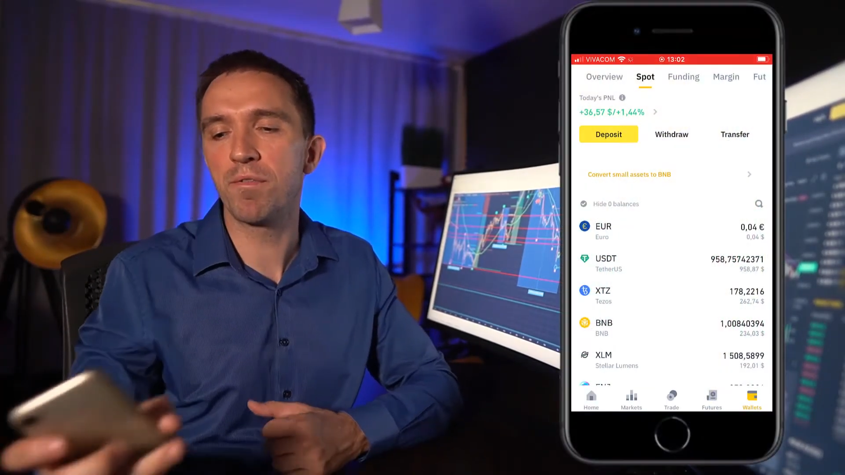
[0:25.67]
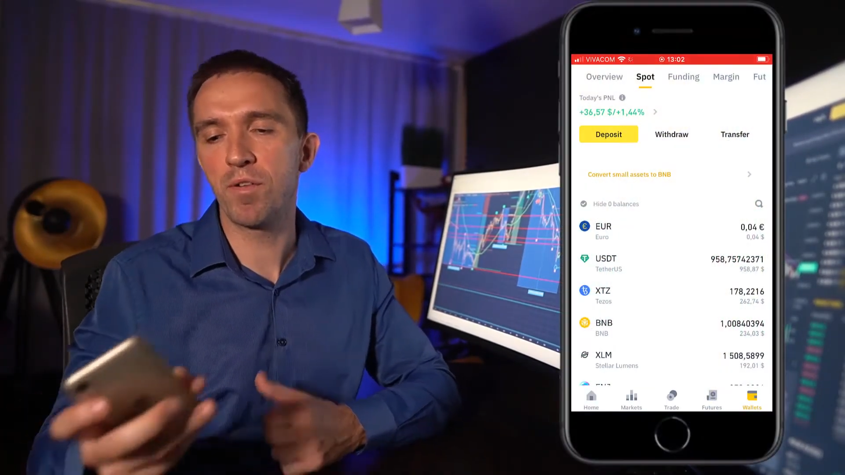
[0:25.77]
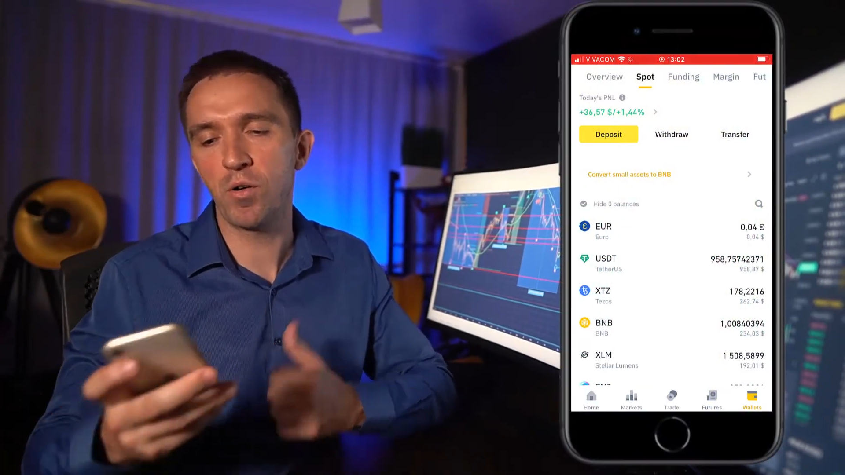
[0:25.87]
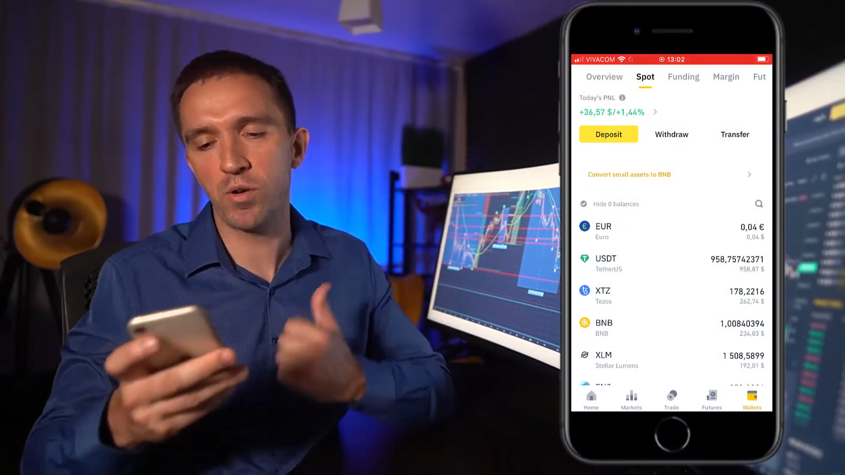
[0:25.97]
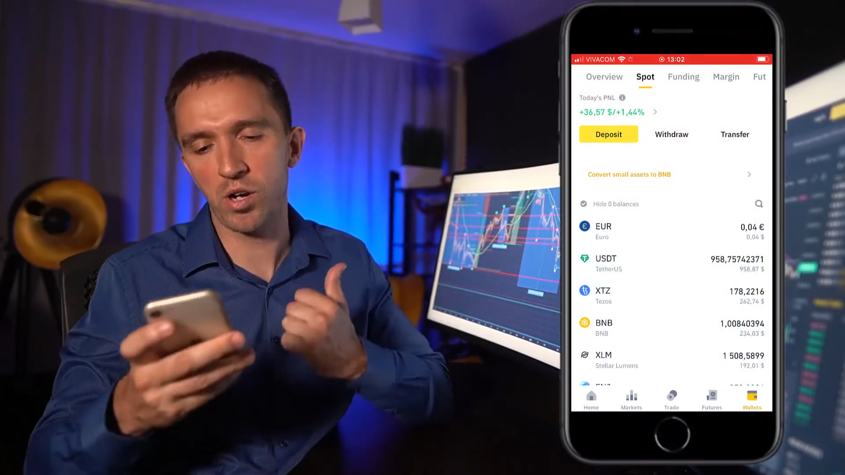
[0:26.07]

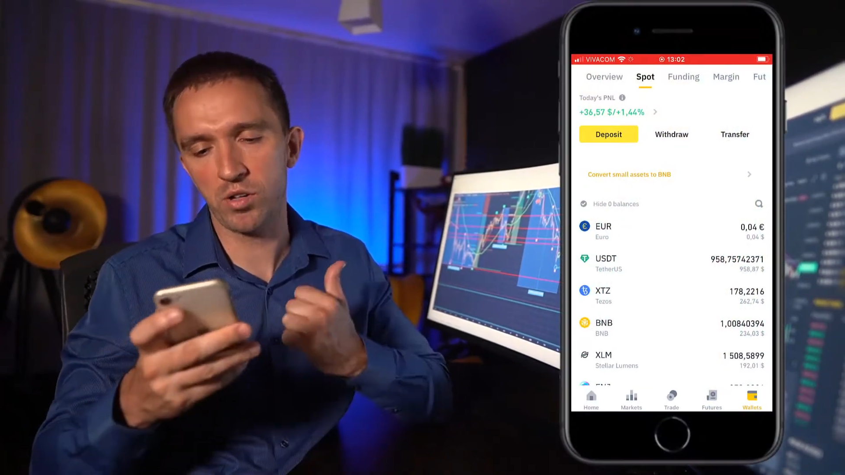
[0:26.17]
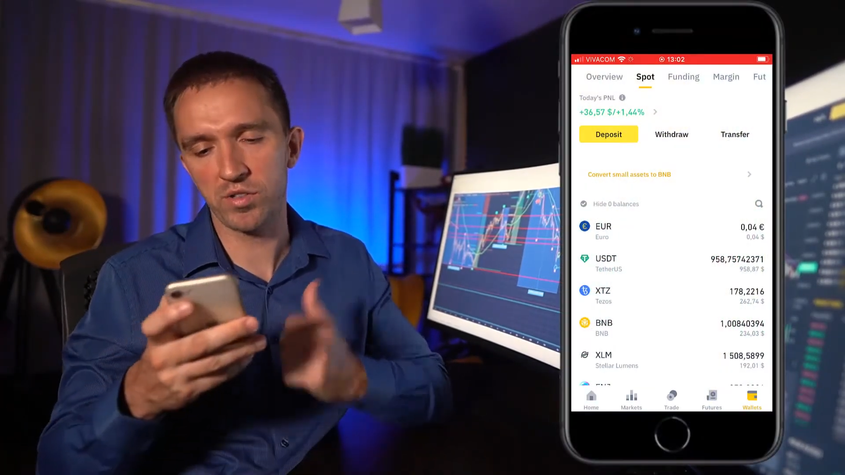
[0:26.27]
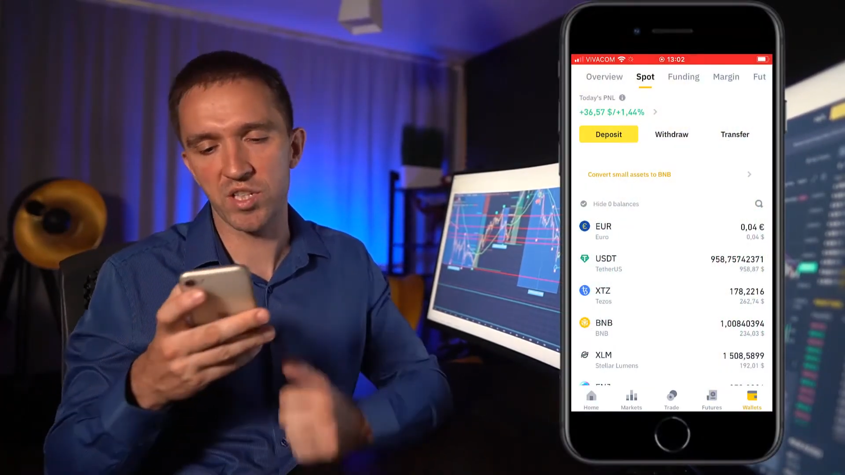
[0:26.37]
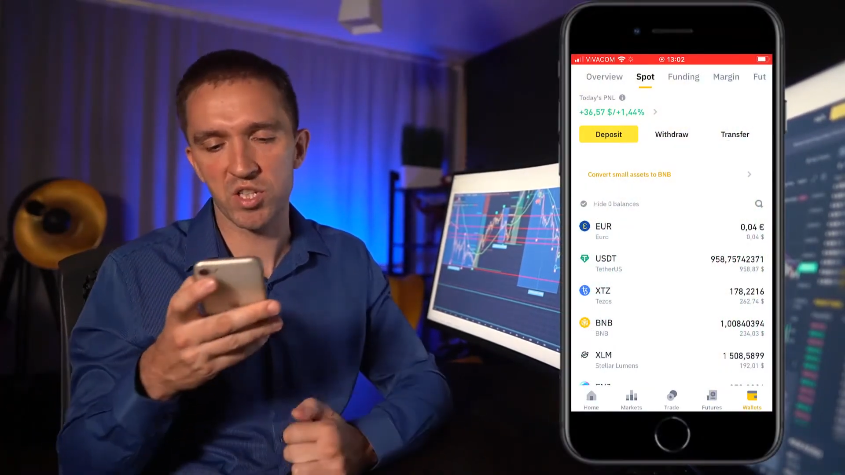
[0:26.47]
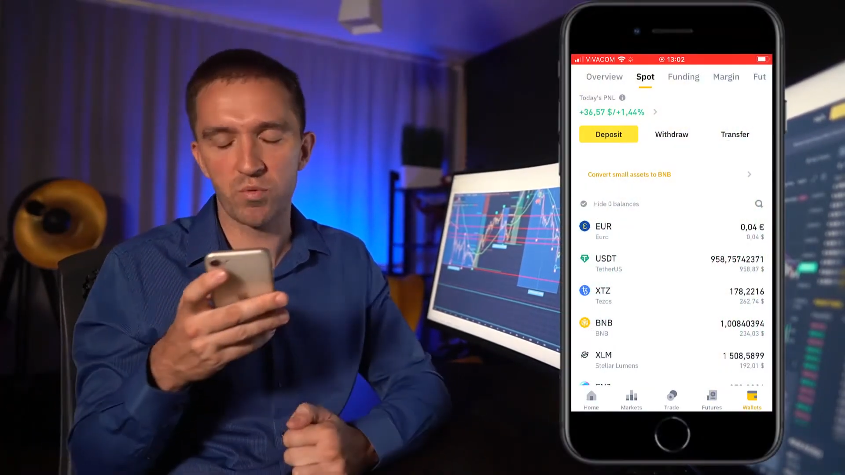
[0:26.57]
phone
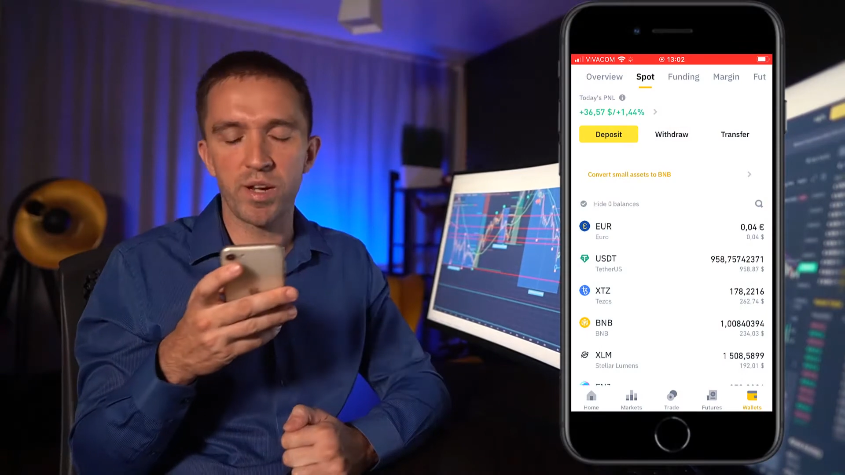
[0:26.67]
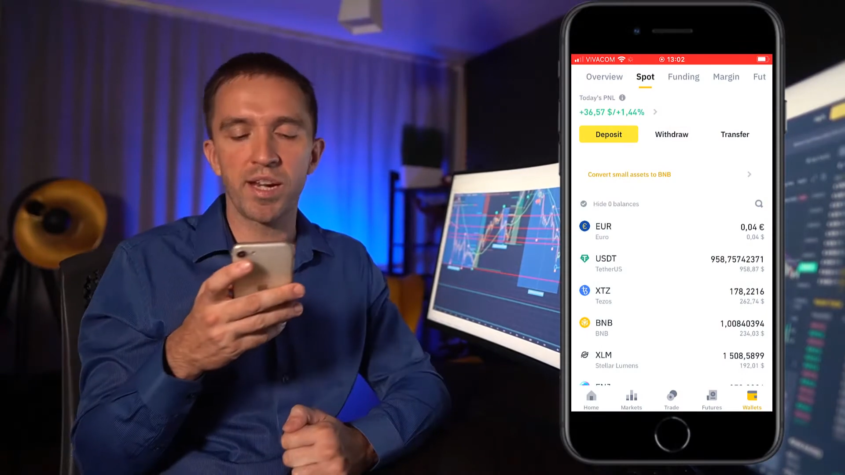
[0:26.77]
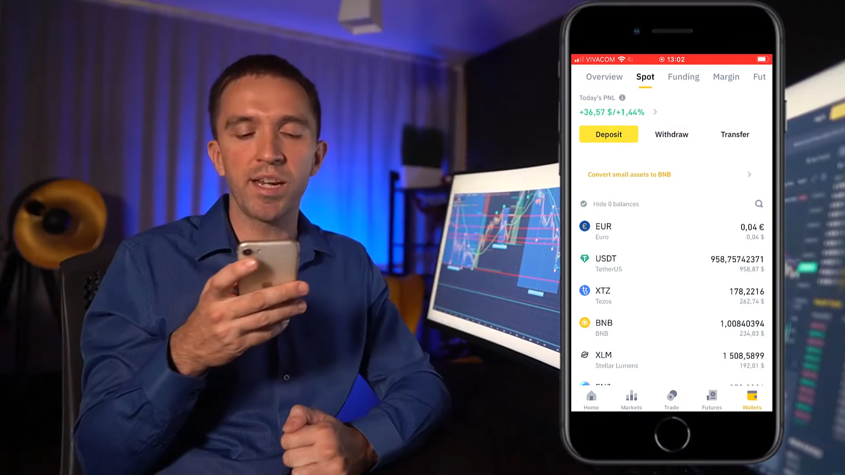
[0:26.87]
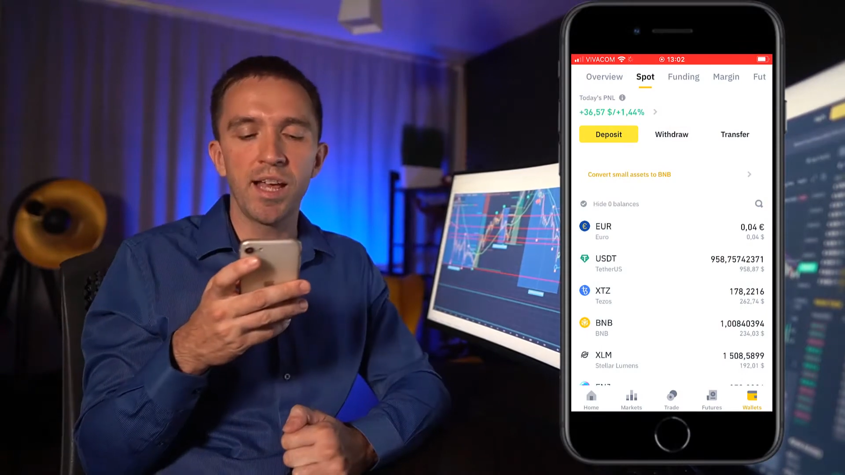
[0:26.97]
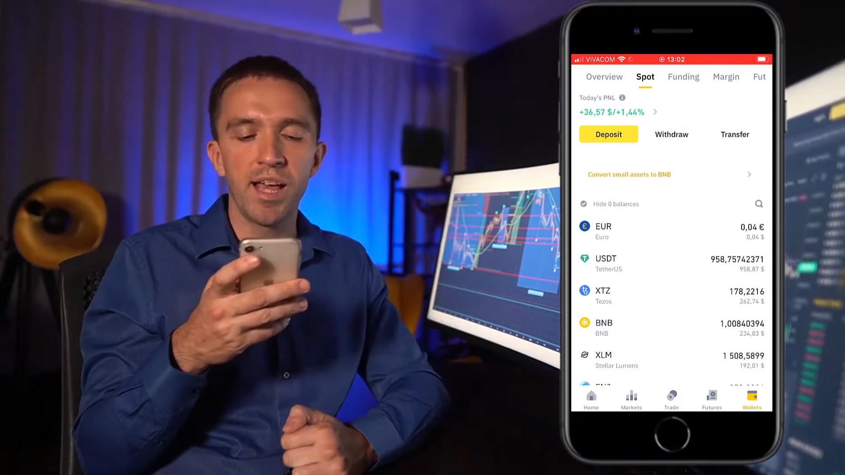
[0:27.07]
on the
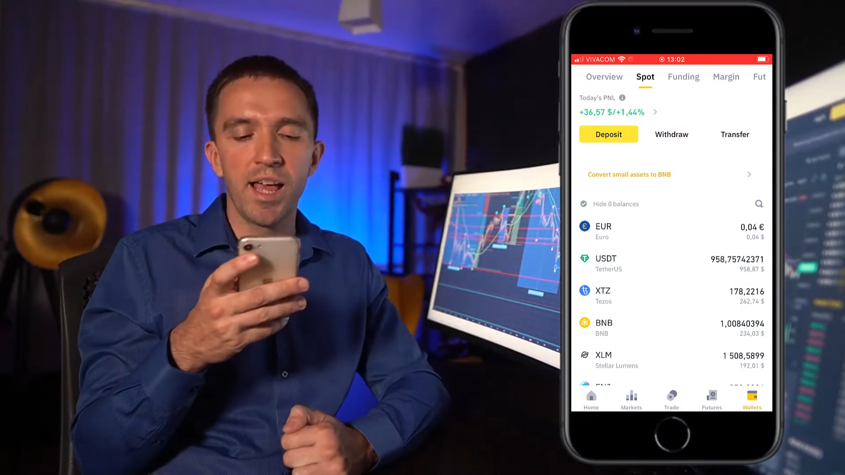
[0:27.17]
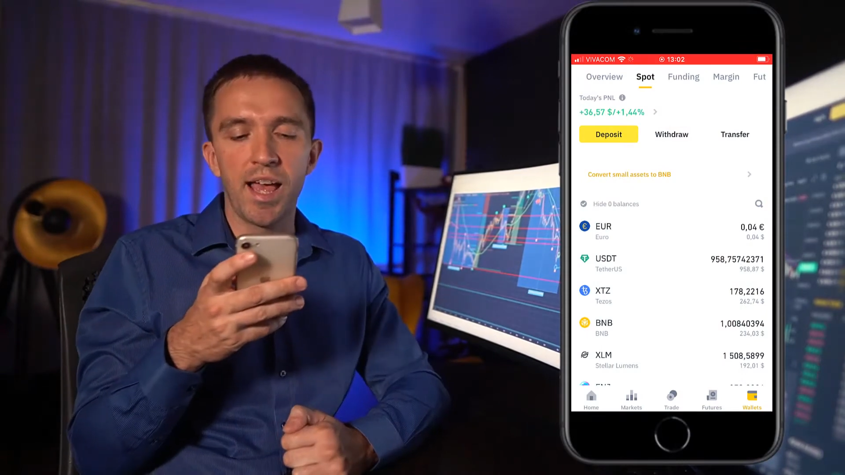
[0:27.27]
screen